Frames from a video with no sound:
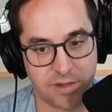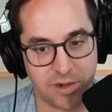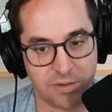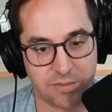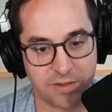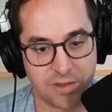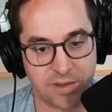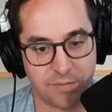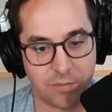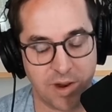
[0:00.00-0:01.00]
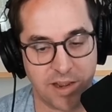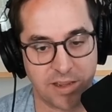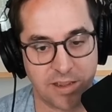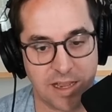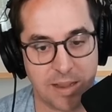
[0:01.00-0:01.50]
you know different
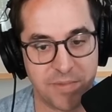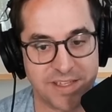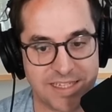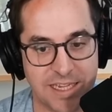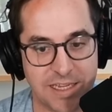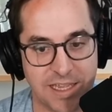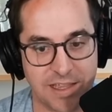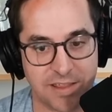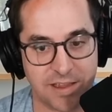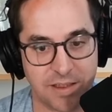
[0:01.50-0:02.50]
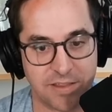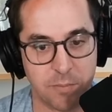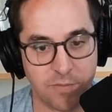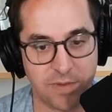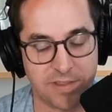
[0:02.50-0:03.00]
writing yeah. um, the scene in the the
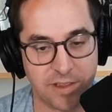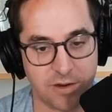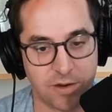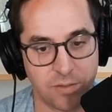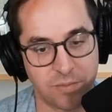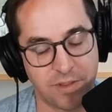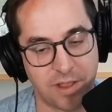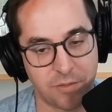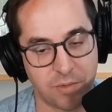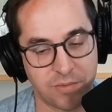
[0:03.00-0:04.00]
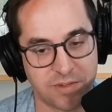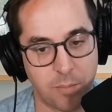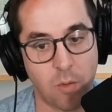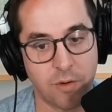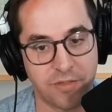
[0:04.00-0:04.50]
movie theater the other one was a
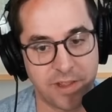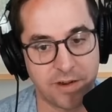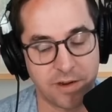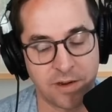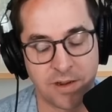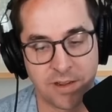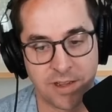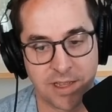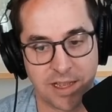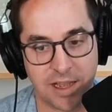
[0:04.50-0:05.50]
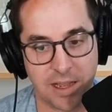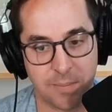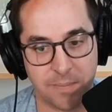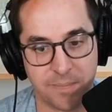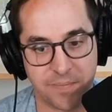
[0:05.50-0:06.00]
porn theater um,
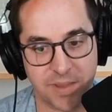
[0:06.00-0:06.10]
yeah yeah